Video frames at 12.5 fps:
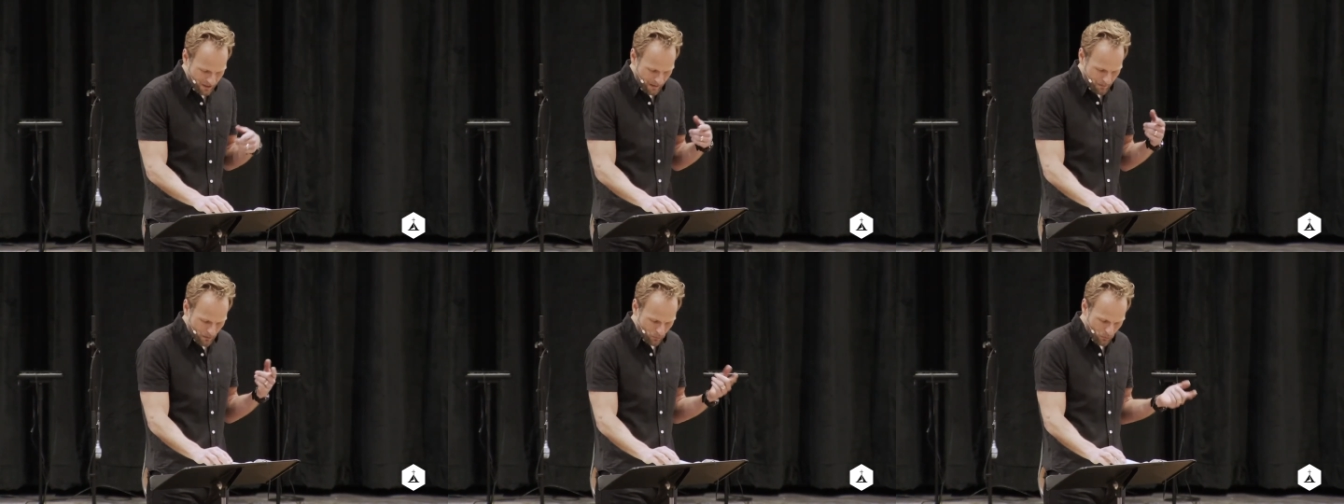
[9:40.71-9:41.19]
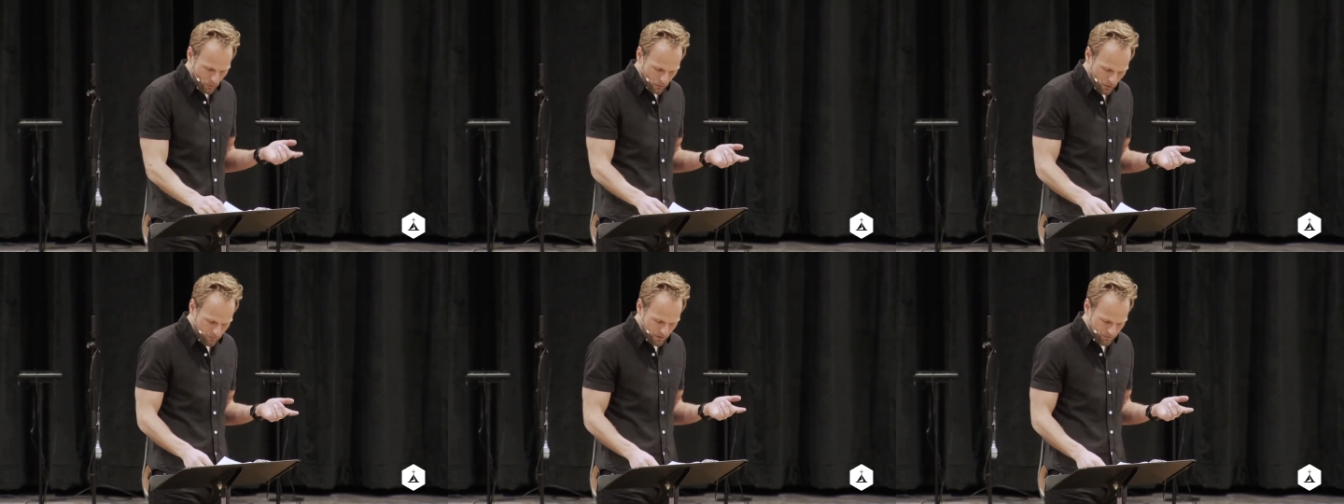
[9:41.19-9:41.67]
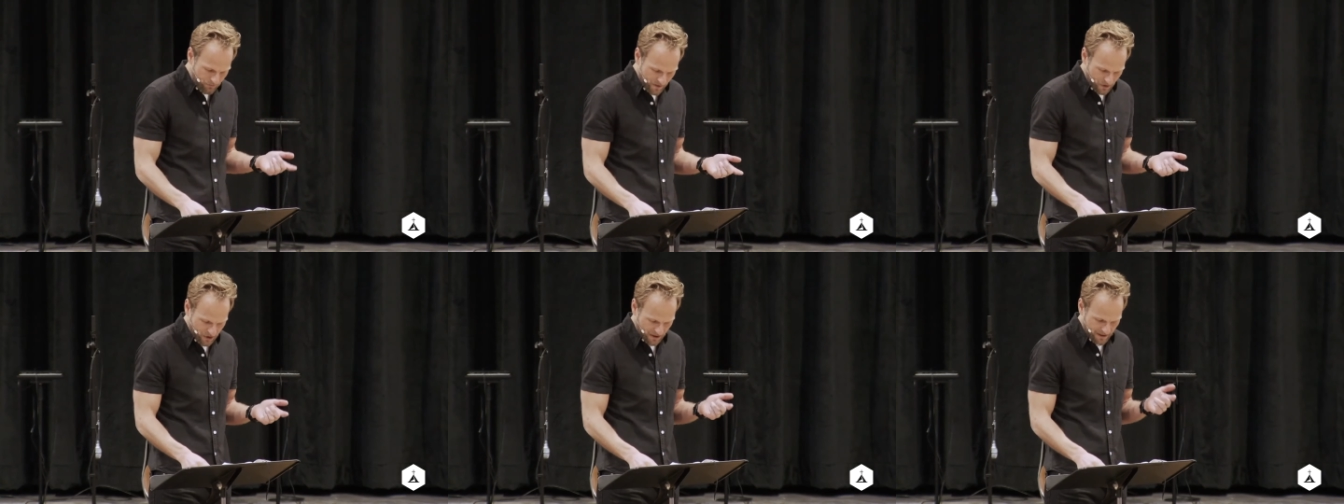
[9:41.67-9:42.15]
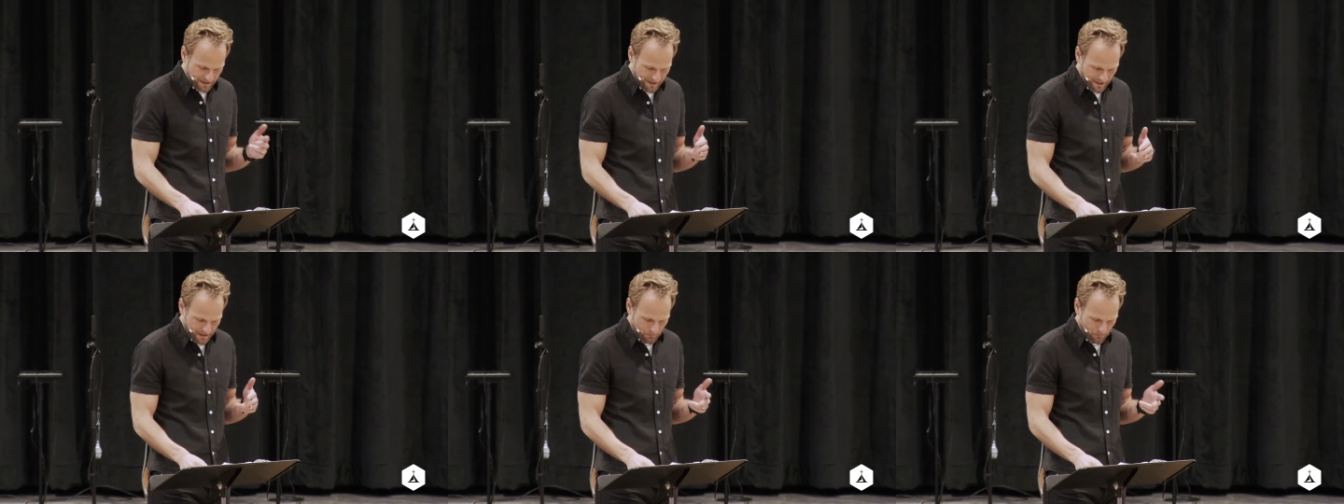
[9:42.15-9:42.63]
they may rule over the fish in the
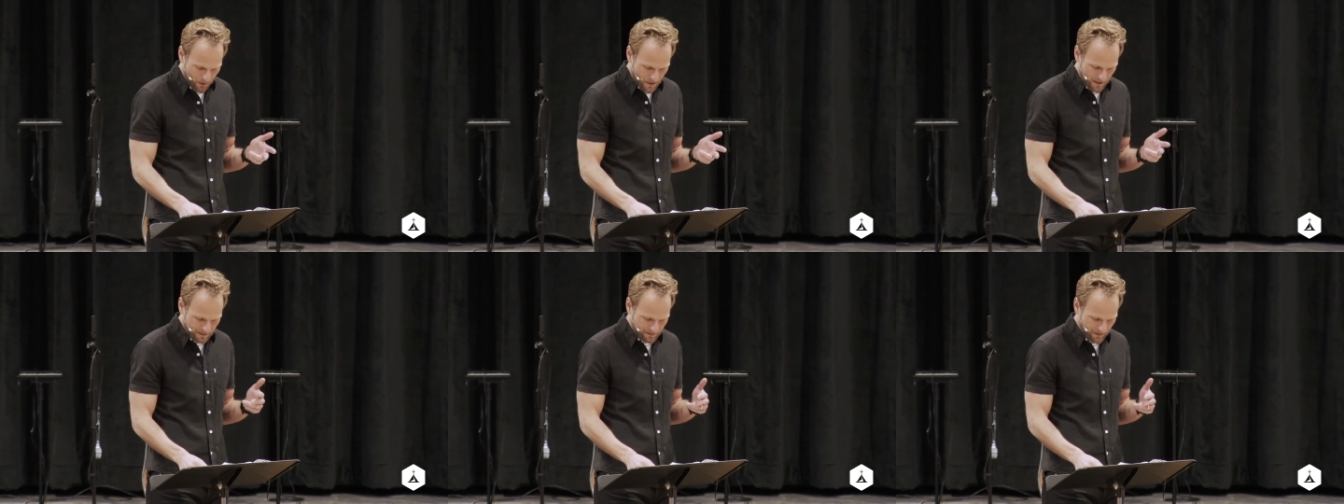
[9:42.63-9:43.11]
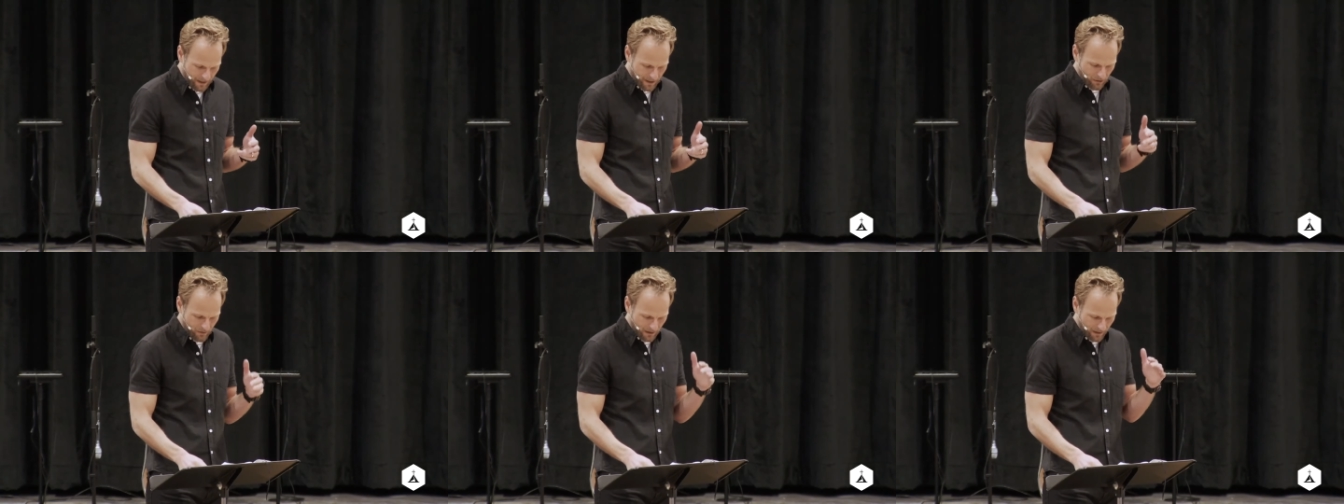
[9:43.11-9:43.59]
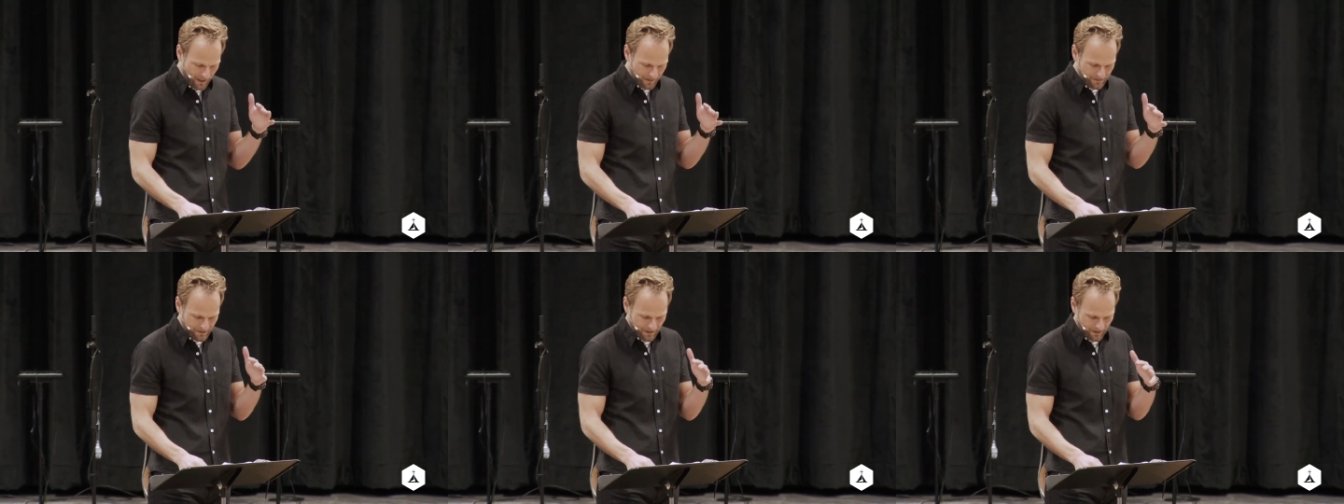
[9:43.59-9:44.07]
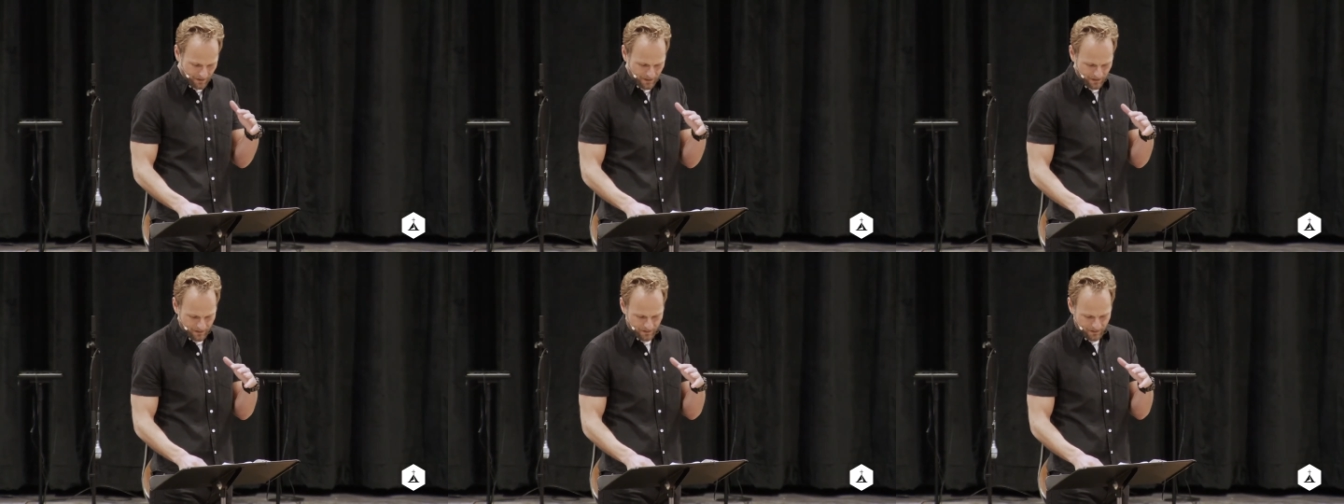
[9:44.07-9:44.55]
sea and the birds in the sky and over the
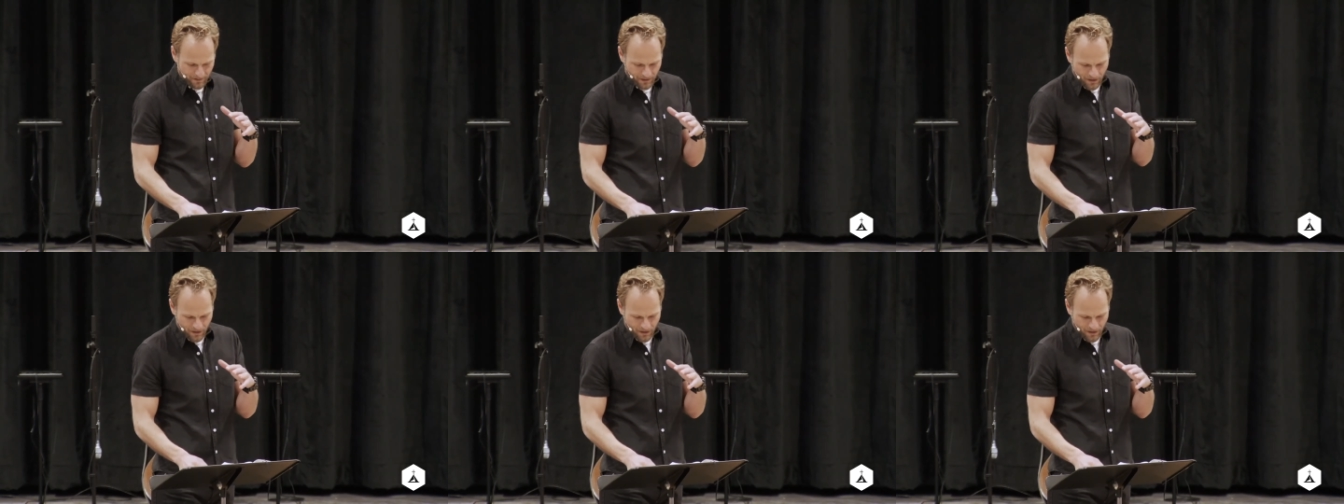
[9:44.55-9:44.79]
livestock and